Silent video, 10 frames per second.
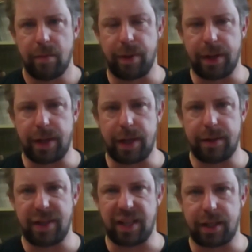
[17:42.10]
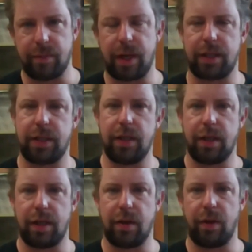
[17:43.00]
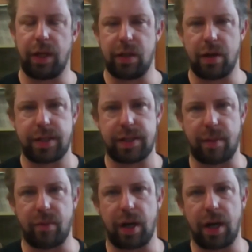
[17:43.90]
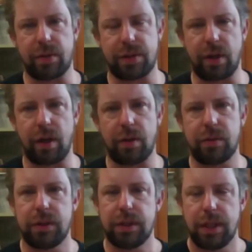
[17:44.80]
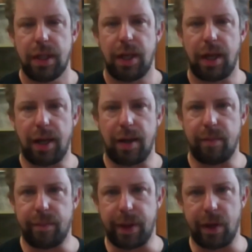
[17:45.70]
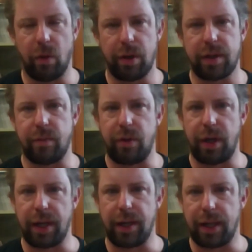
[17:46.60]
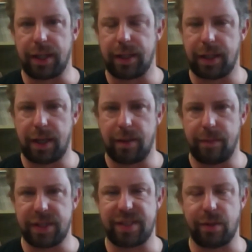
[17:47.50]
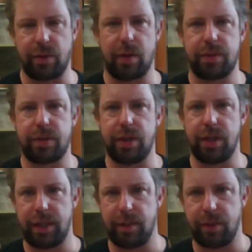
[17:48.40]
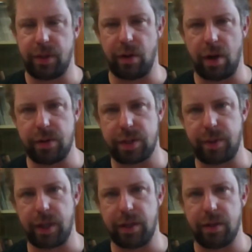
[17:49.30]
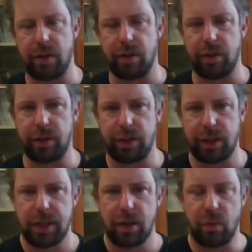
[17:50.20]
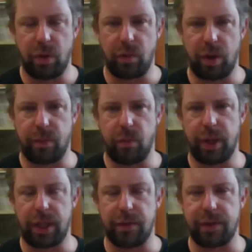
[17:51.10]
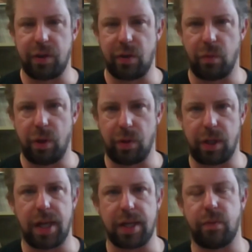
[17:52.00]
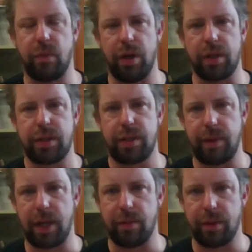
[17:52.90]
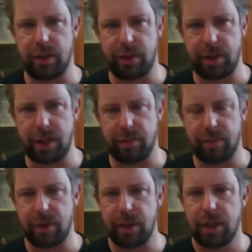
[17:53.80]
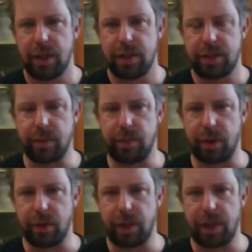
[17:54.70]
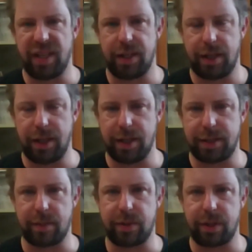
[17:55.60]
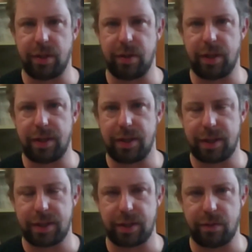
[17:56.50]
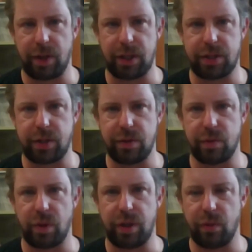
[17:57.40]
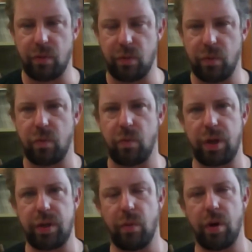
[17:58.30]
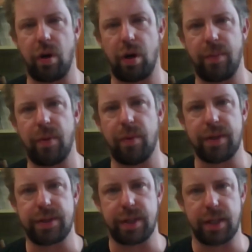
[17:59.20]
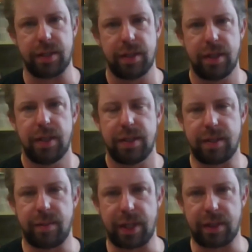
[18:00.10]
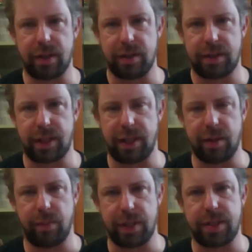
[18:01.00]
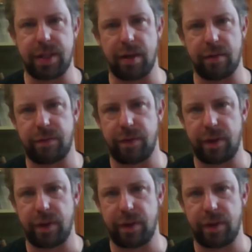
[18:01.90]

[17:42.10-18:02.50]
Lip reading: but that can make you a really nice summer ale style. But all of them really, there's still the opportunity to put your own spin on. We're giving you a world-class wort to be able to brew, and it's up to you to really choose what you want to hop it with to get the best out of